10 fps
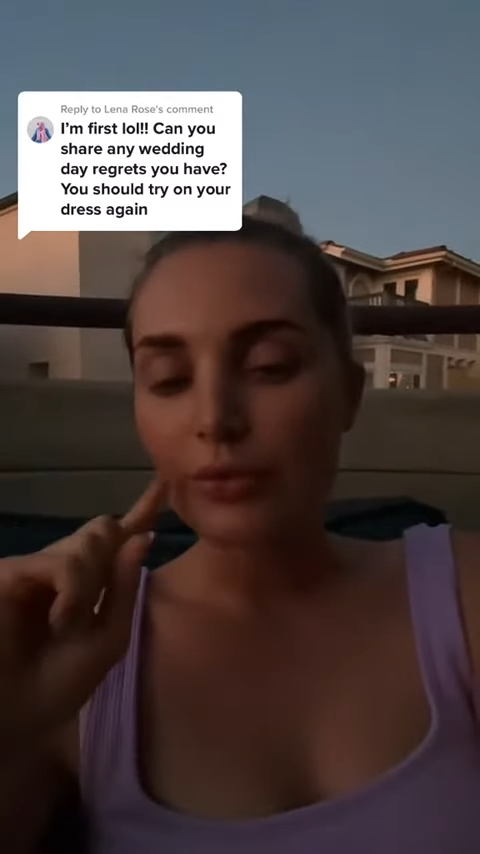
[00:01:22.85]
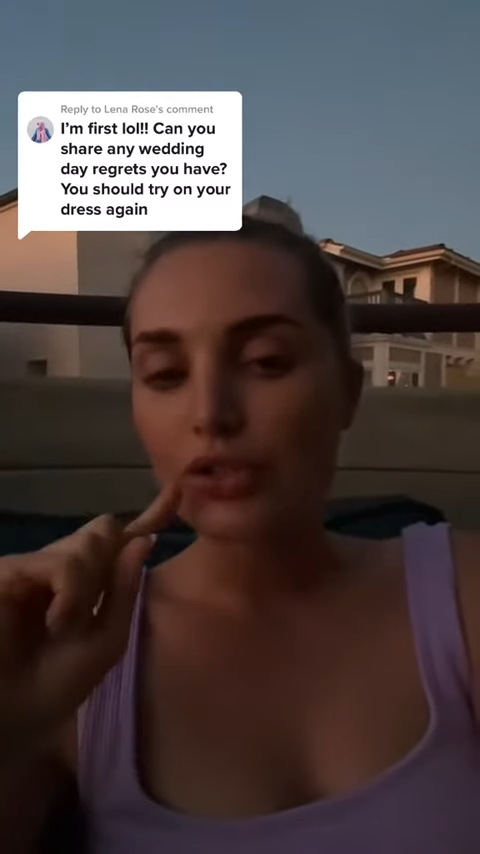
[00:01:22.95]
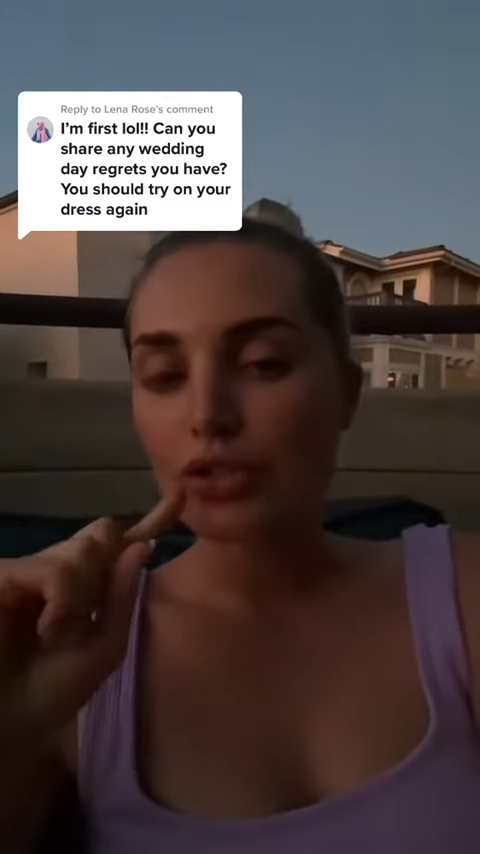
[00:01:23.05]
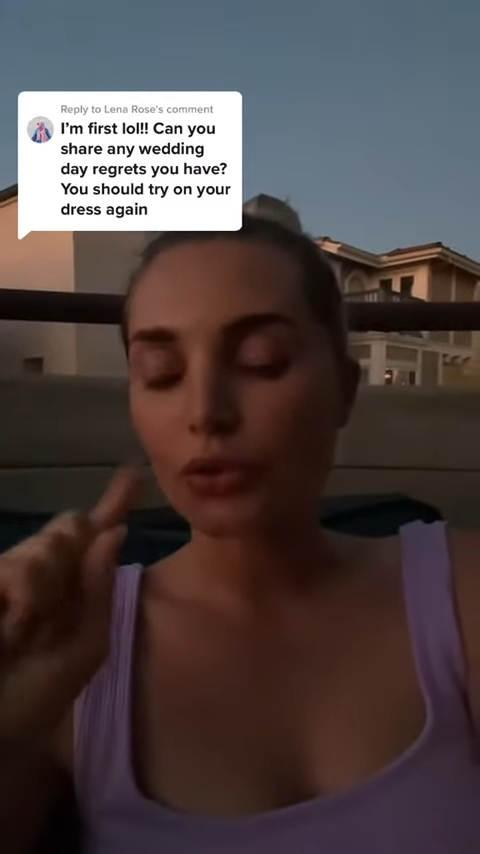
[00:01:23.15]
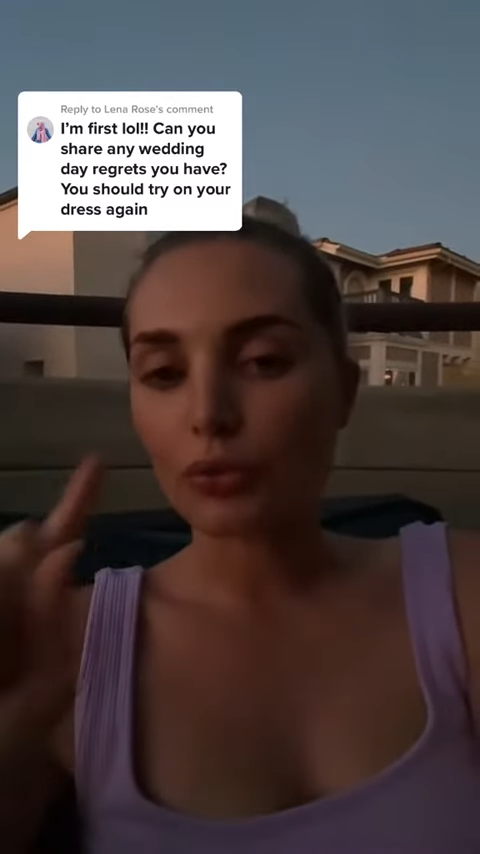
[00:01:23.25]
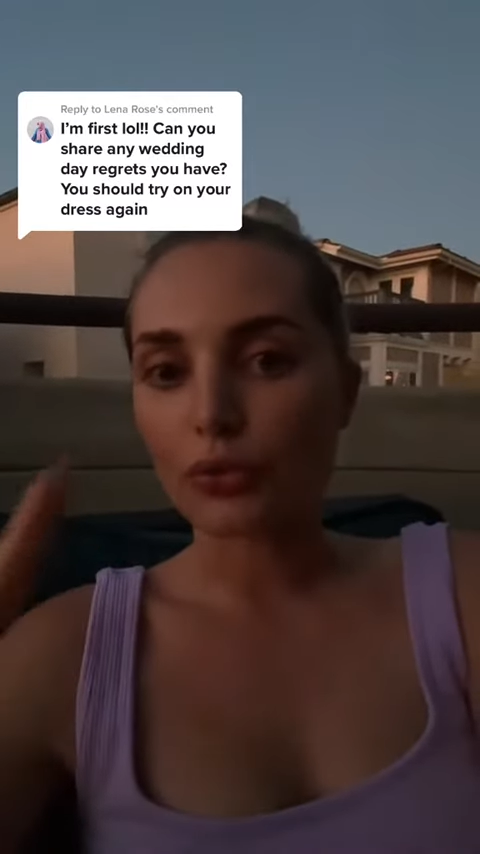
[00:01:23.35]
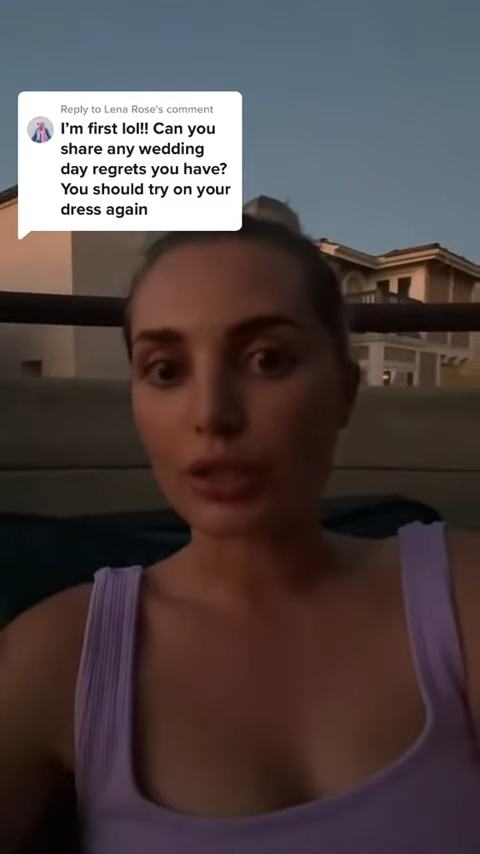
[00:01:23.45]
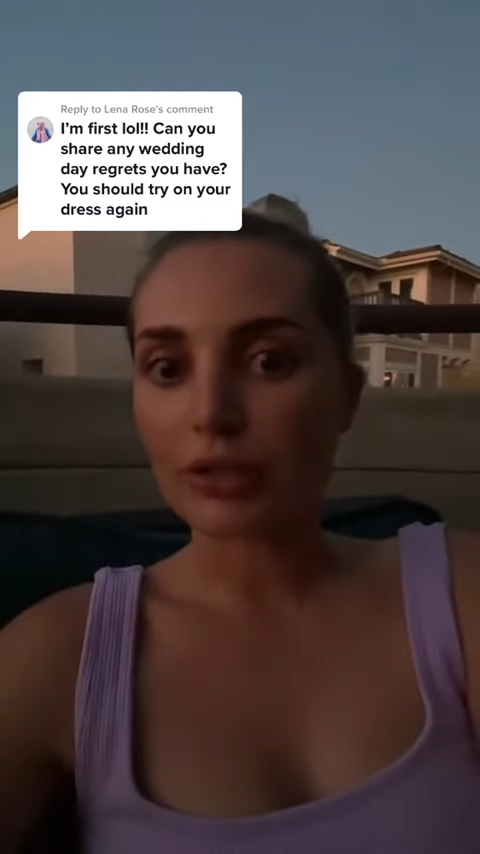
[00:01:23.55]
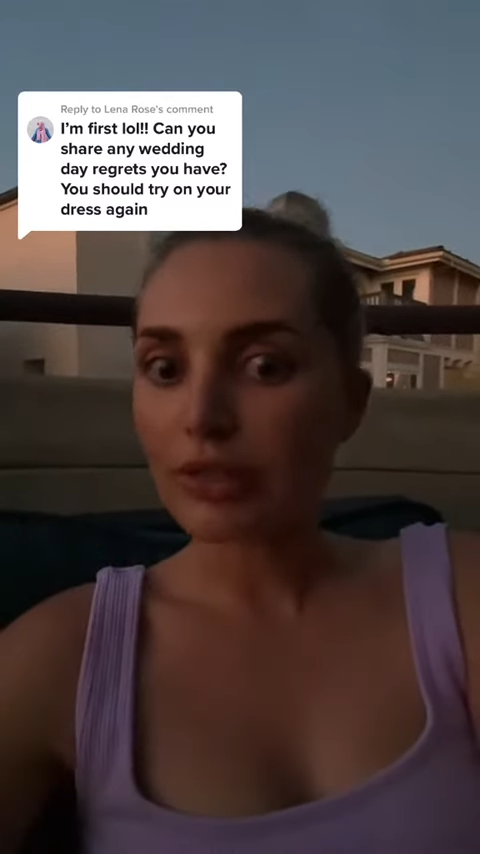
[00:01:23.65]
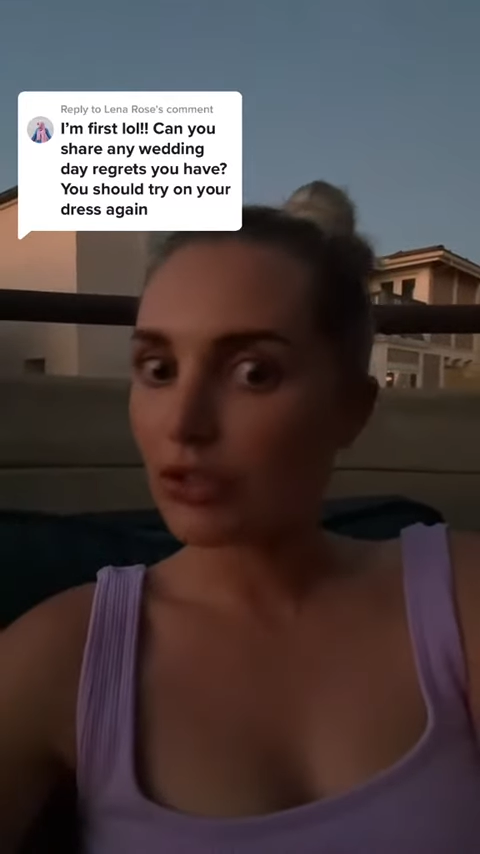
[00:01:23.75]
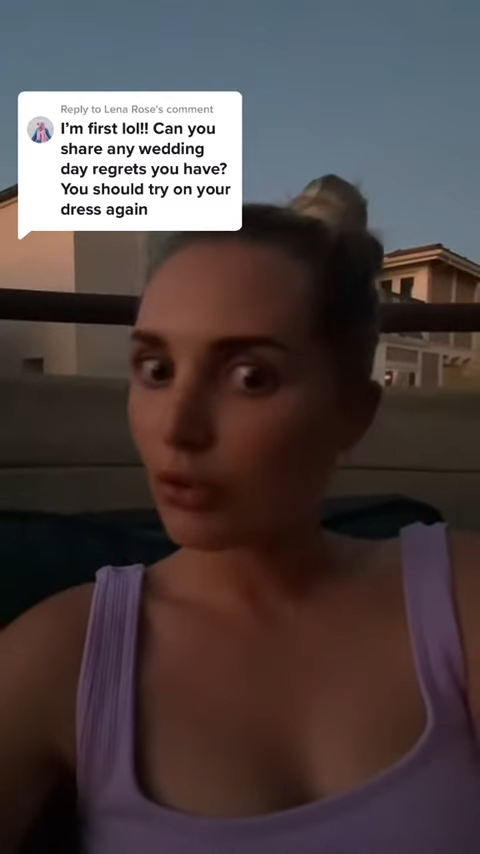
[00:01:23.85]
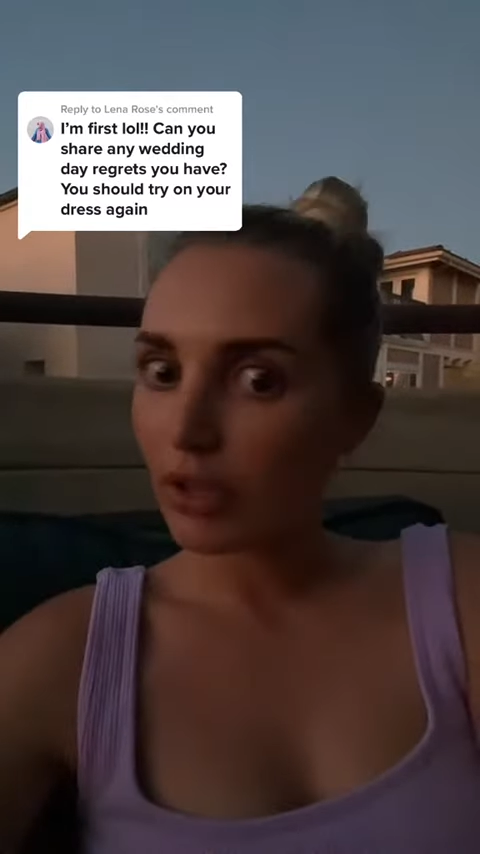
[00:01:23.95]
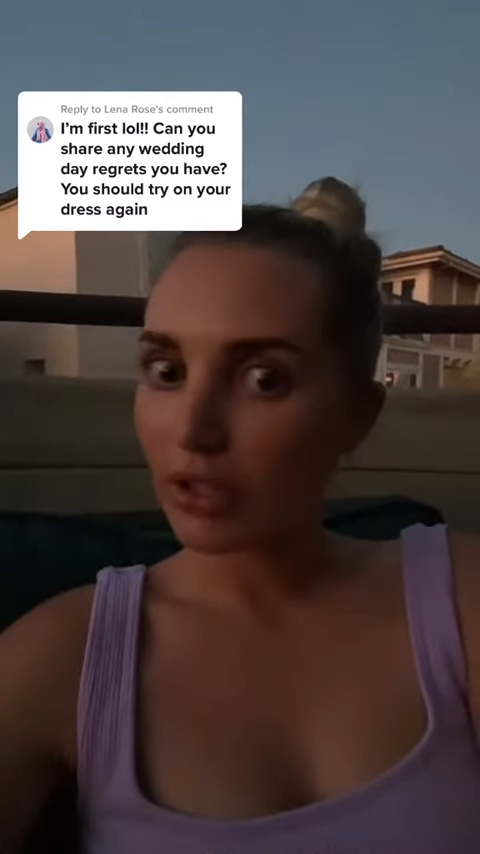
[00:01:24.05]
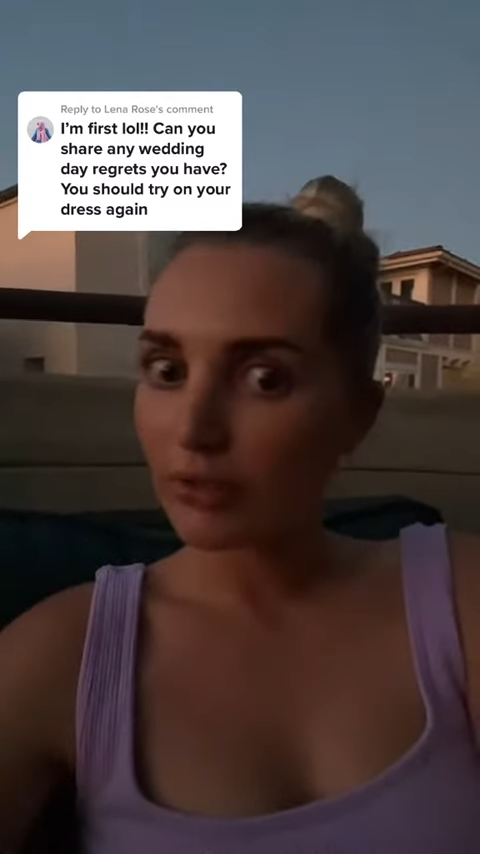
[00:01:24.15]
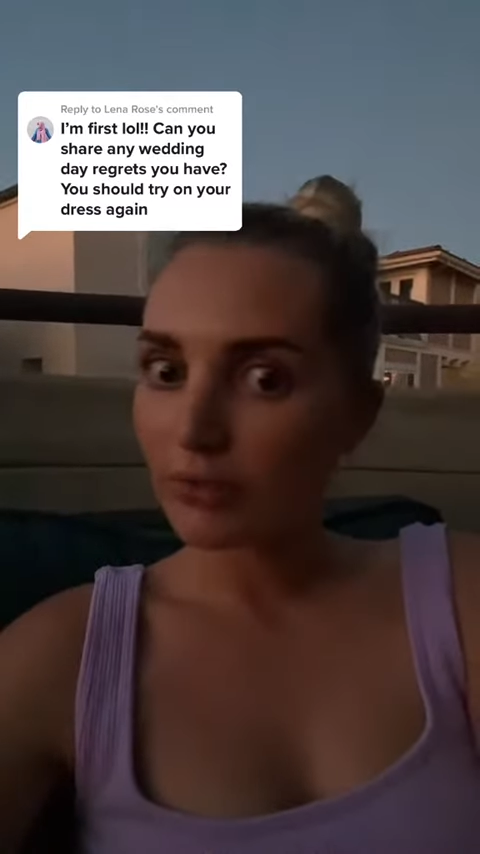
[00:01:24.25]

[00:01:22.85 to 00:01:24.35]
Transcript: which is really, really short.